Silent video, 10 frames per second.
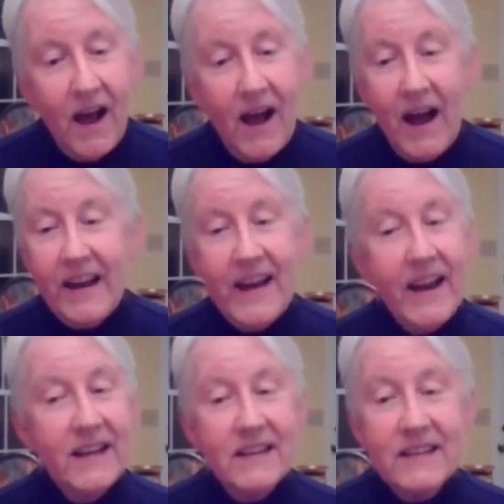I
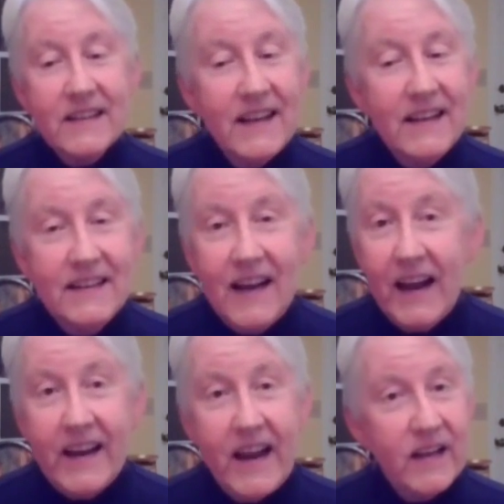can't
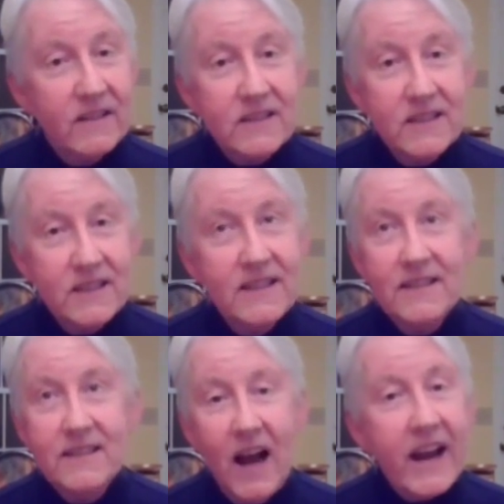
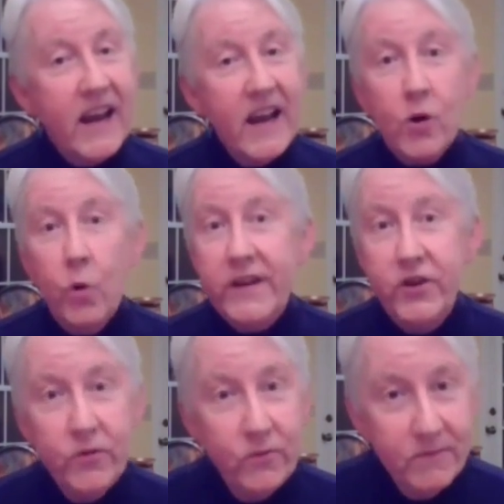quit
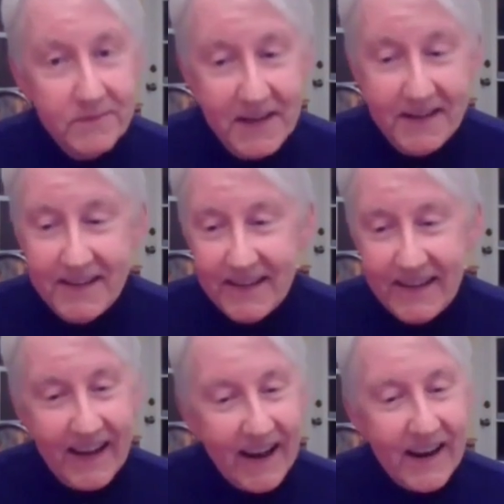you.
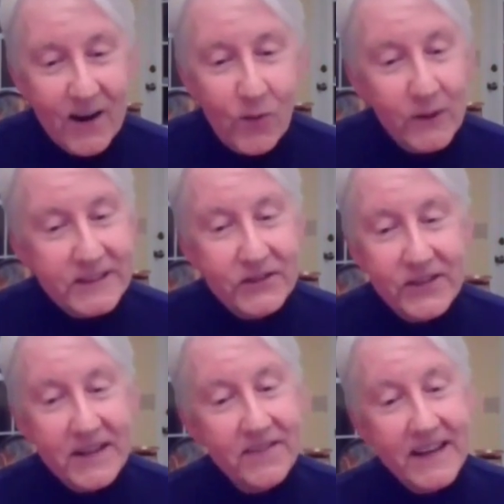I can't quit you,
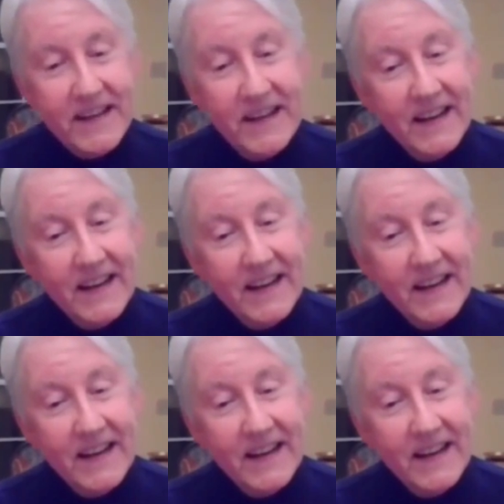TV.